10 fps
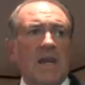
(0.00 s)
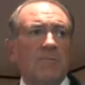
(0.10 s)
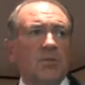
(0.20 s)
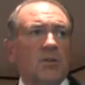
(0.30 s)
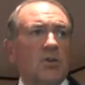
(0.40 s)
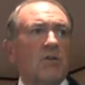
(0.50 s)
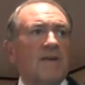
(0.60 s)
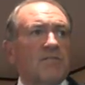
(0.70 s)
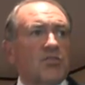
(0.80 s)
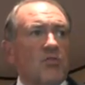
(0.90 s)
people who
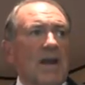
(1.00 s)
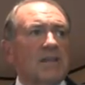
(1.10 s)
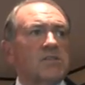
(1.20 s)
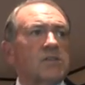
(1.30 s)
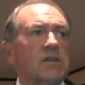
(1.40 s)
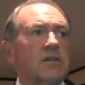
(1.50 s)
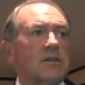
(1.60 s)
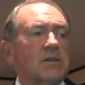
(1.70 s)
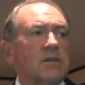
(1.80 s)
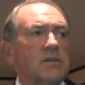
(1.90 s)
have threatened
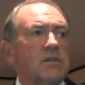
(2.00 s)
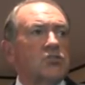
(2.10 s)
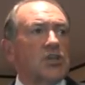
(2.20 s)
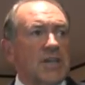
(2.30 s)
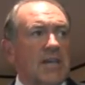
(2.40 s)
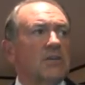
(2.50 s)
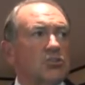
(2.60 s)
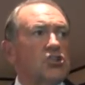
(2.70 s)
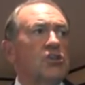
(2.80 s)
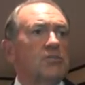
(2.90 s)
to
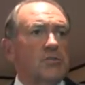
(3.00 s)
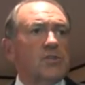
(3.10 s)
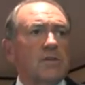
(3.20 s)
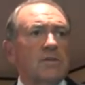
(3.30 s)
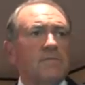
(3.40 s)
kill Jews,